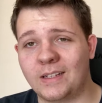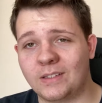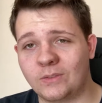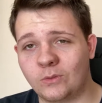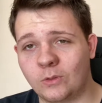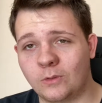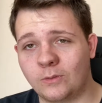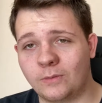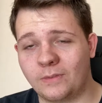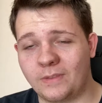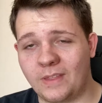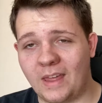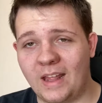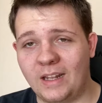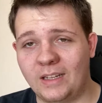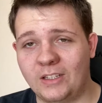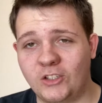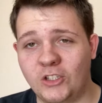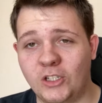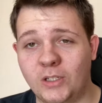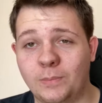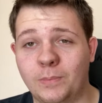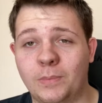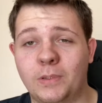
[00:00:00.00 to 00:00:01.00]
with that
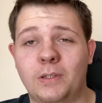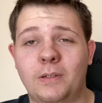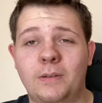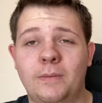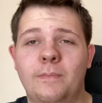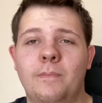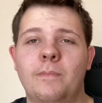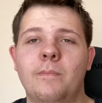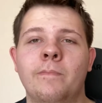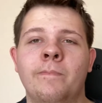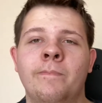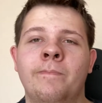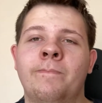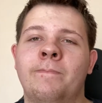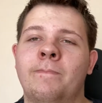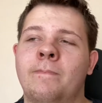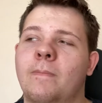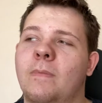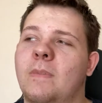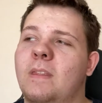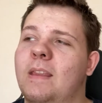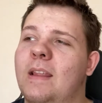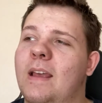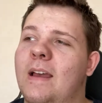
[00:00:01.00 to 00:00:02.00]
chip.
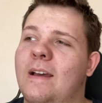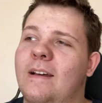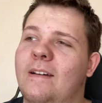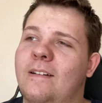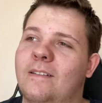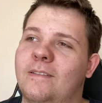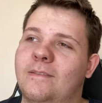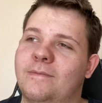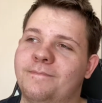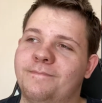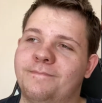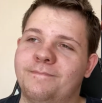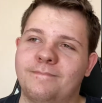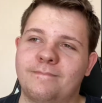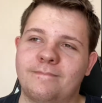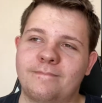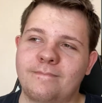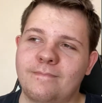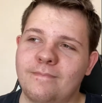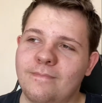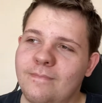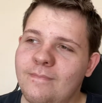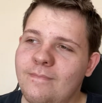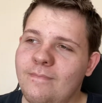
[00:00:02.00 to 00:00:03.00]
Now,
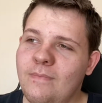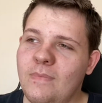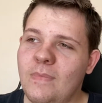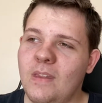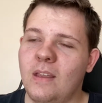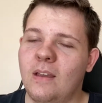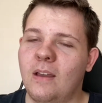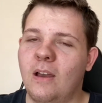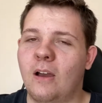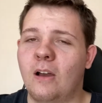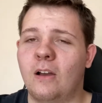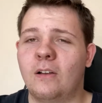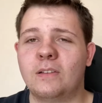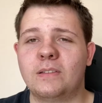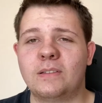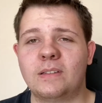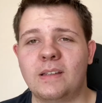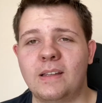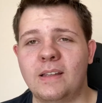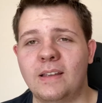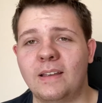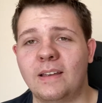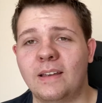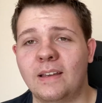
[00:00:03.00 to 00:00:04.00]

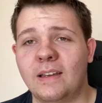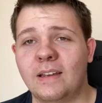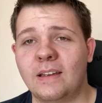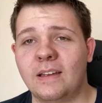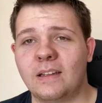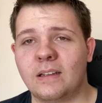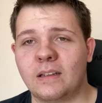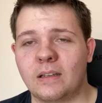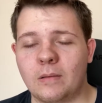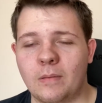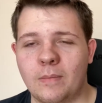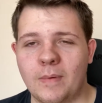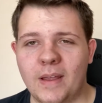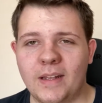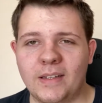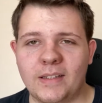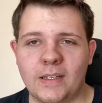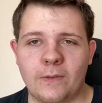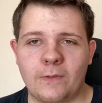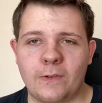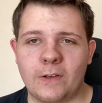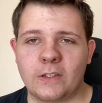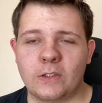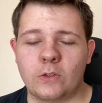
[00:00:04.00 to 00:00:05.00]
obviously, the main
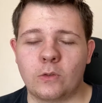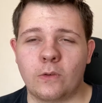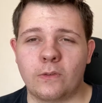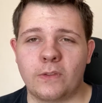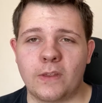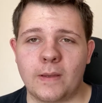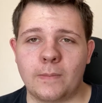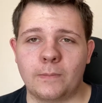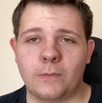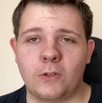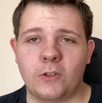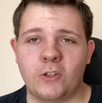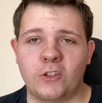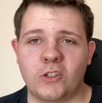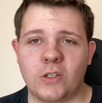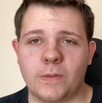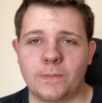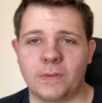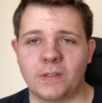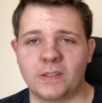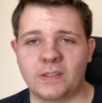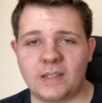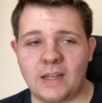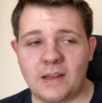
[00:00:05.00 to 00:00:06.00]
difference with the M2 chip
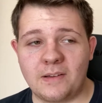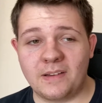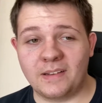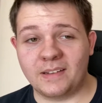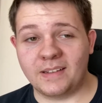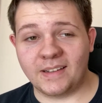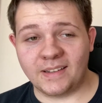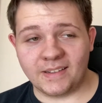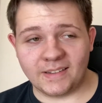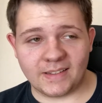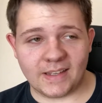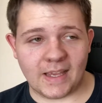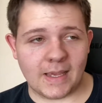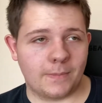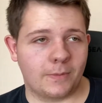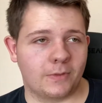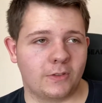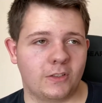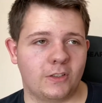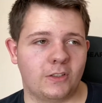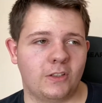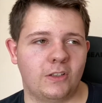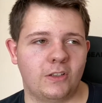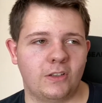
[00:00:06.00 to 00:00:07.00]
is now it is able
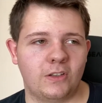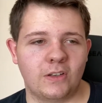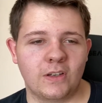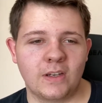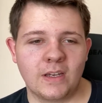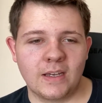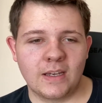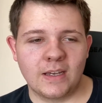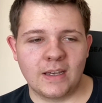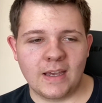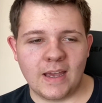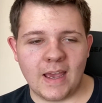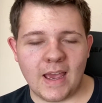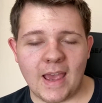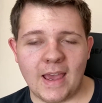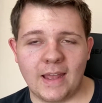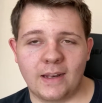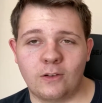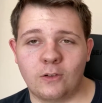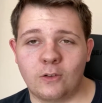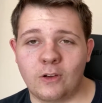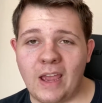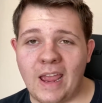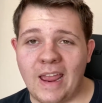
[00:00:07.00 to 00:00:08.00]
to
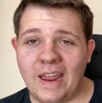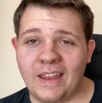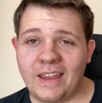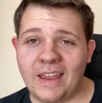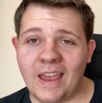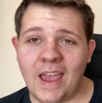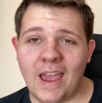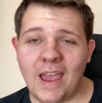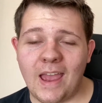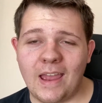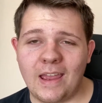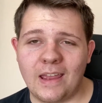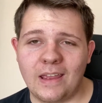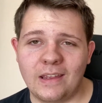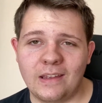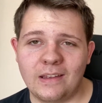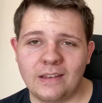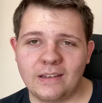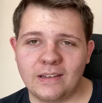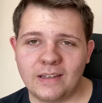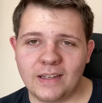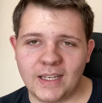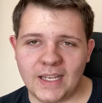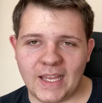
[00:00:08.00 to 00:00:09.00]
handle 8K
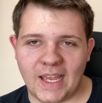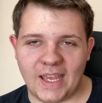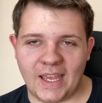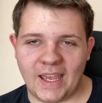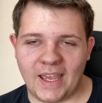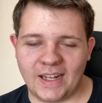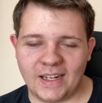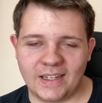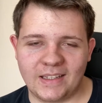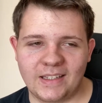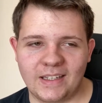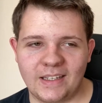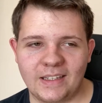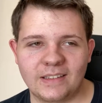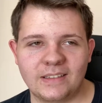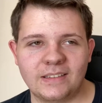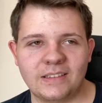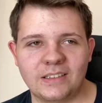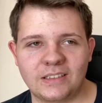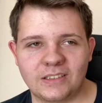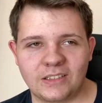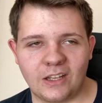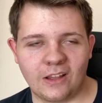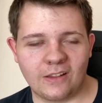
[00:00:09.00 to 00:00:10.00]
editing,
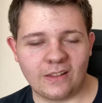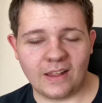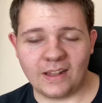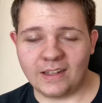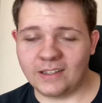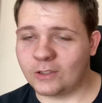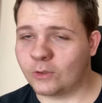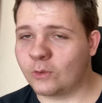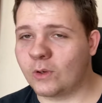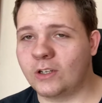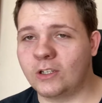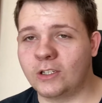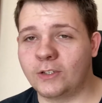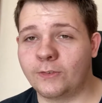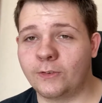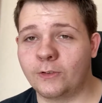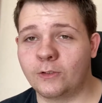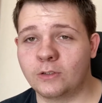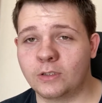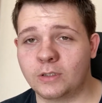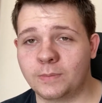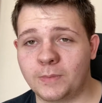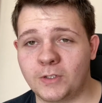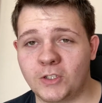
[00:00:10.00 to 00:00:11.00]
so that is quite useful,
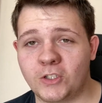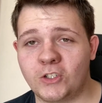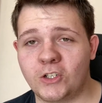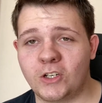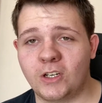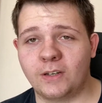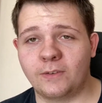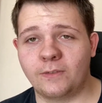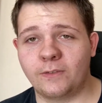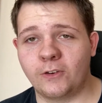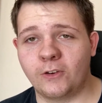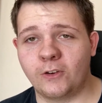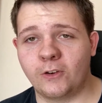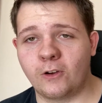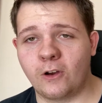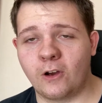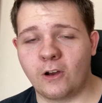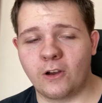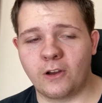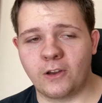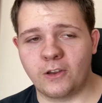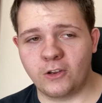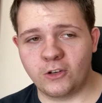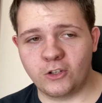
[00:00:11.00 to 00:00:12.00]
especially if you
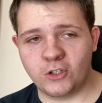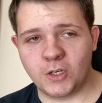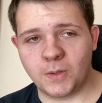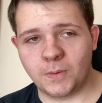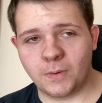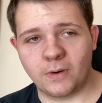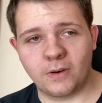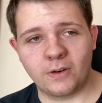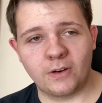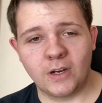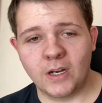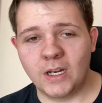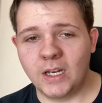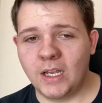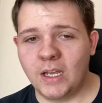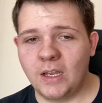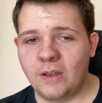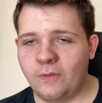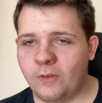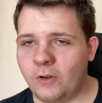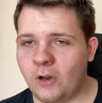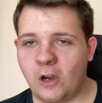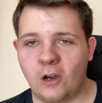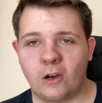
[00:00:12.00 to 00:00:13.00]
are a YouTuber,
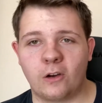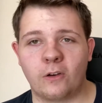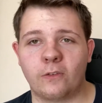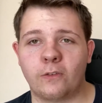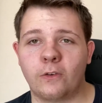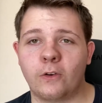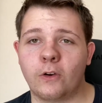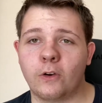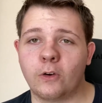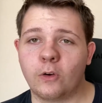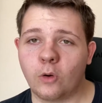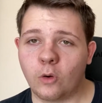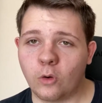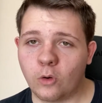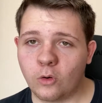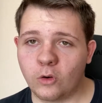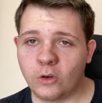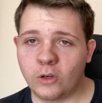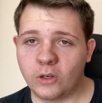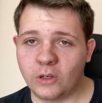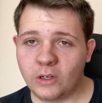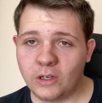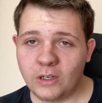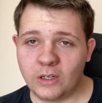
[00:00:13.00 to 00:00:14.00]
videographer,
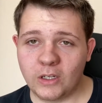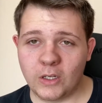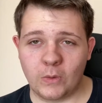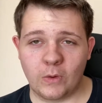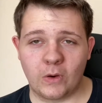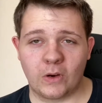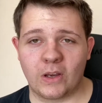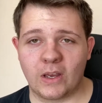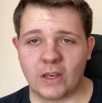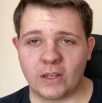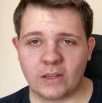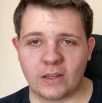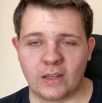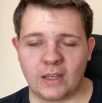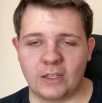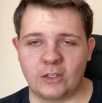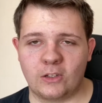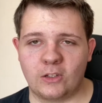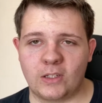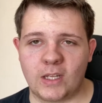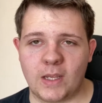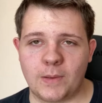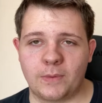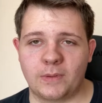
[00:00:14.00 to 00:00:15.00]
or work in the
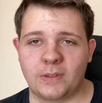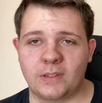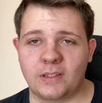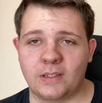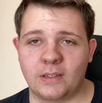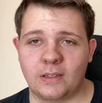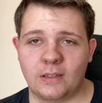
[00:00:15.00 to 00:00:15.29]
entertainment